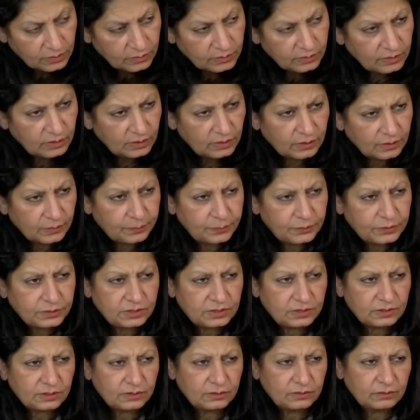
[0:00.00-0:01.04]
they are
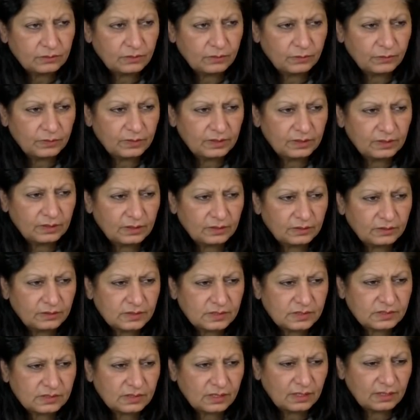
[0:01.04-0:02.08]
pushing you away at
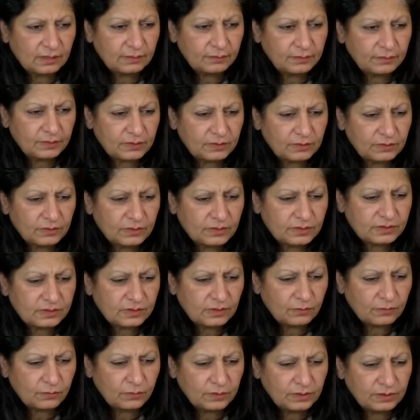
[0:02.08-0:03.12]
this time because
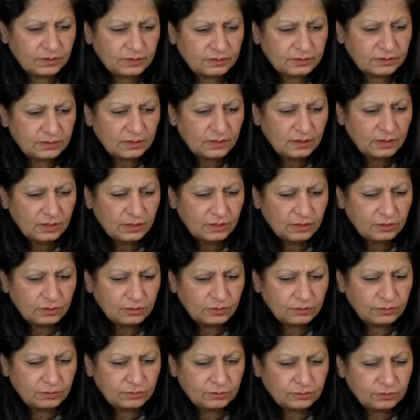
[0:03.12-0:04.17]
they want
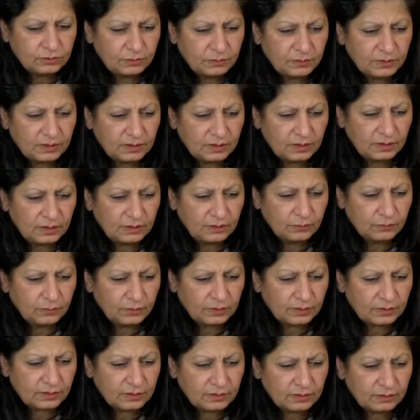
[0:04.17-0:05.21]
you to be really
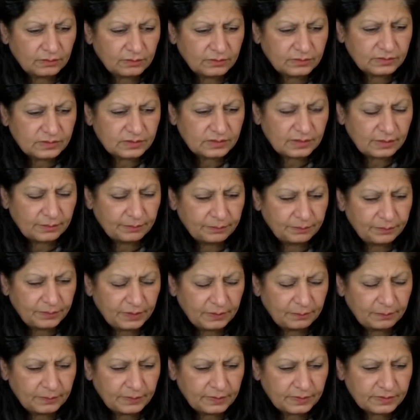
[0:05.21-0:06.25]
working on some
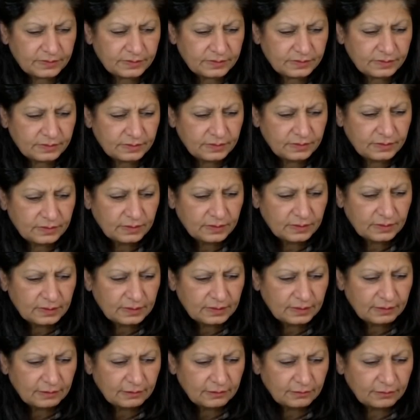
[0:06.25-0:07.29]
papers
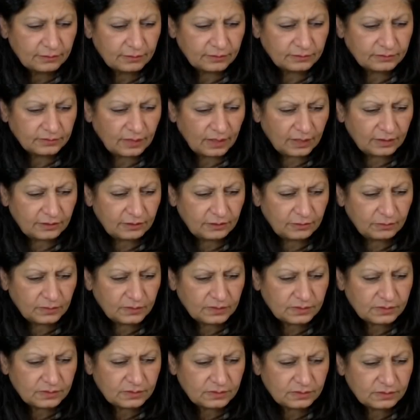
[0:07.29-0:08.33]
or
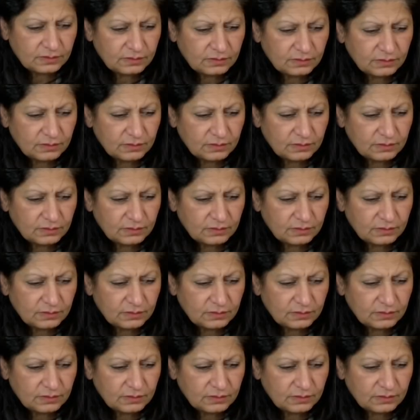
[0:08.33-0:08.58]
documents